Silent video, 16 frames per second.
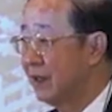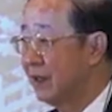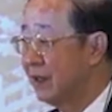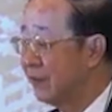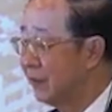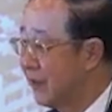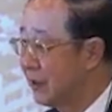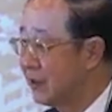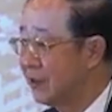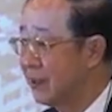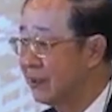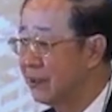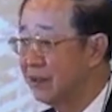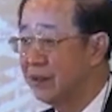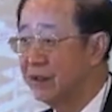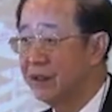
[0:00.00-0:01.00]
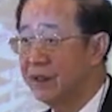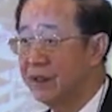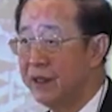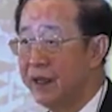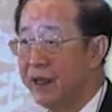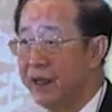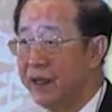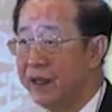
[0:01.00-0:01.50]
infrastructure
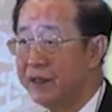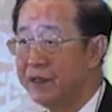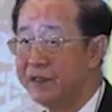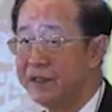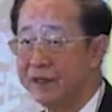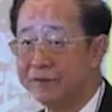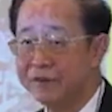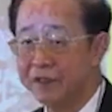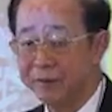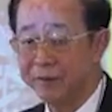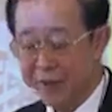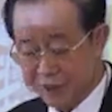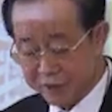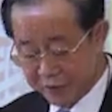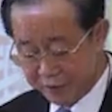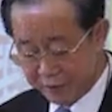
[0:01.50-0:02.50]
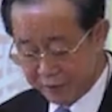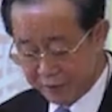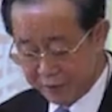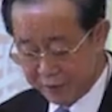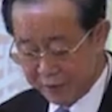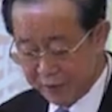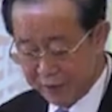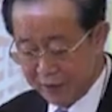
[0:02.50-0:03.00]
and safety measure,
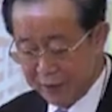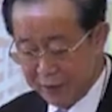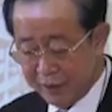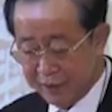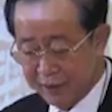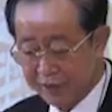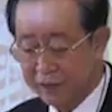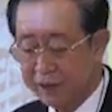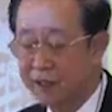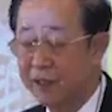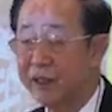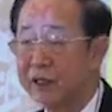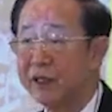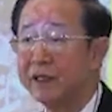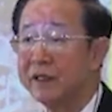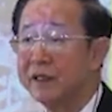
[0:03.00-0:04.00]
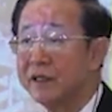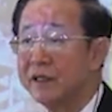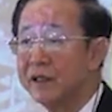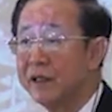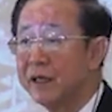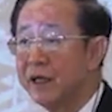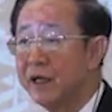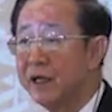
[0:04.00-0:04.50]
certainly
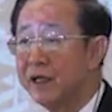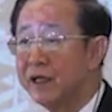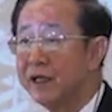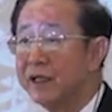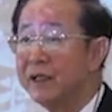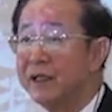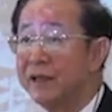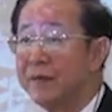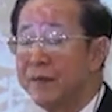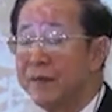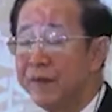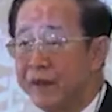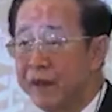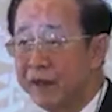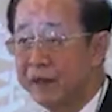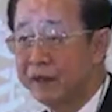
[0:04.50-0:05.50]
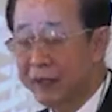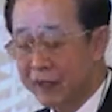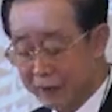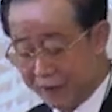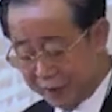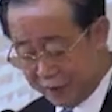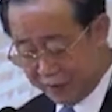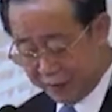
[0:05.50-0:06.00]
anything
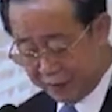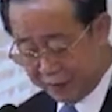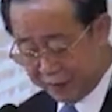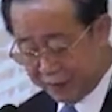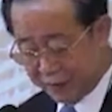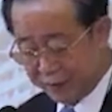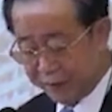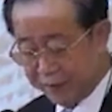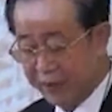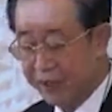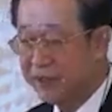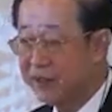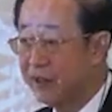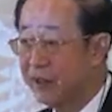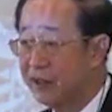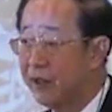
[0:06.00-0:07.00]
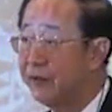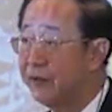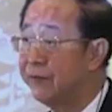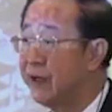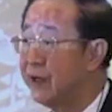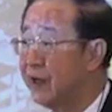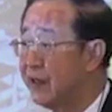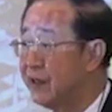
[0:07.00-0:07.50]
that the Ministry of
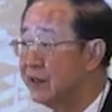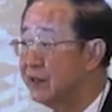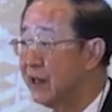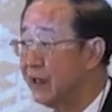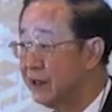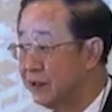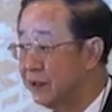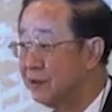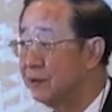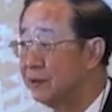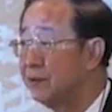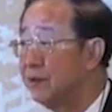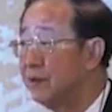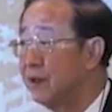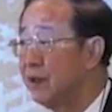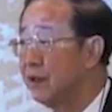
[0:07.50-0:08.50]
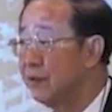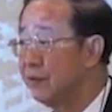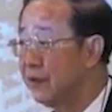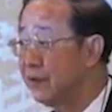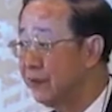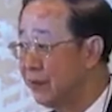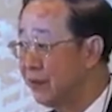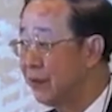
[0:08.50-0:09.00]
Finance can do,
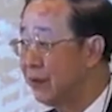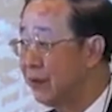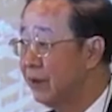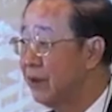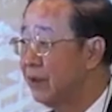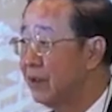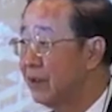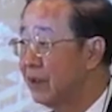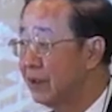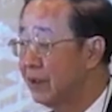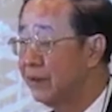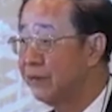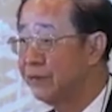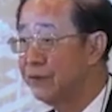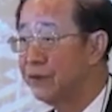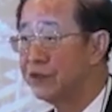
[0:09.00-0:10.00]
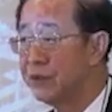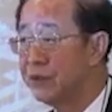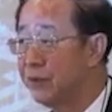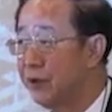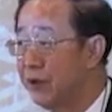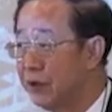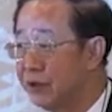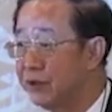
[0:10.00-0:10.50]
we will give full
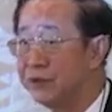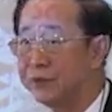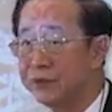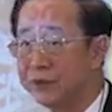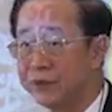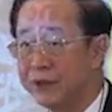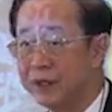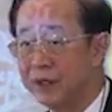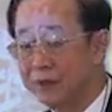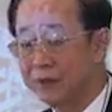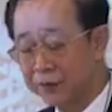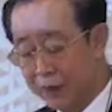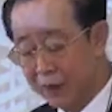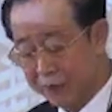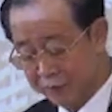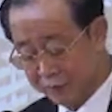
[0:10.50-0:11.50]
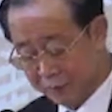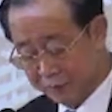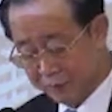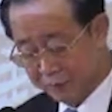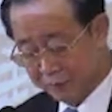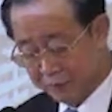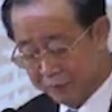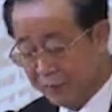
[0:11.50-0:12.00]
support to the what
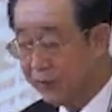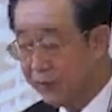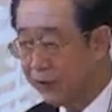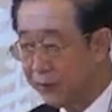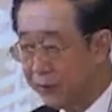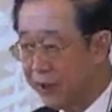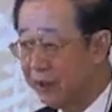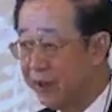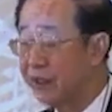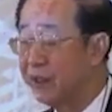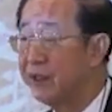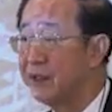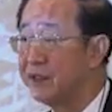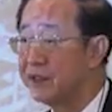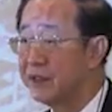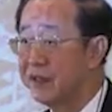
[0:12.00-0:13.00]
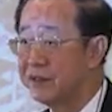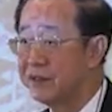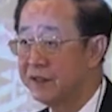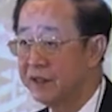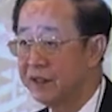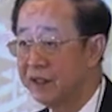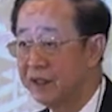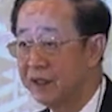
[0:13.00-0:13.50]
will be discussed
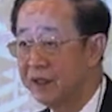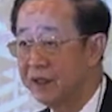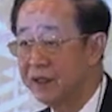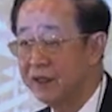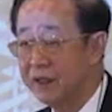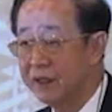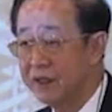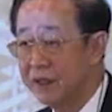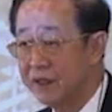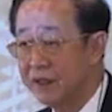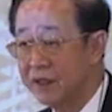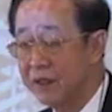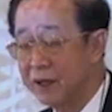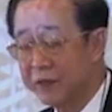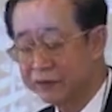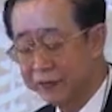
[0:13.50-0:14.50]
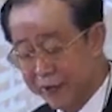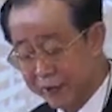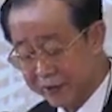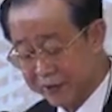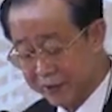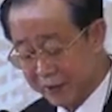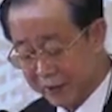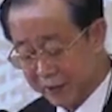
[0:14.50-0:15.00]
in the
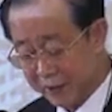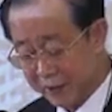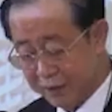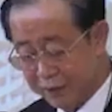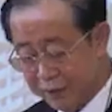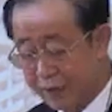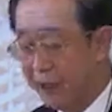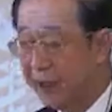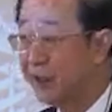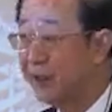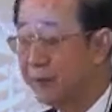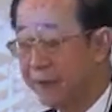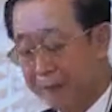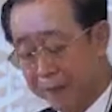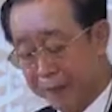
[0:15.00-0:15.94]
conference today.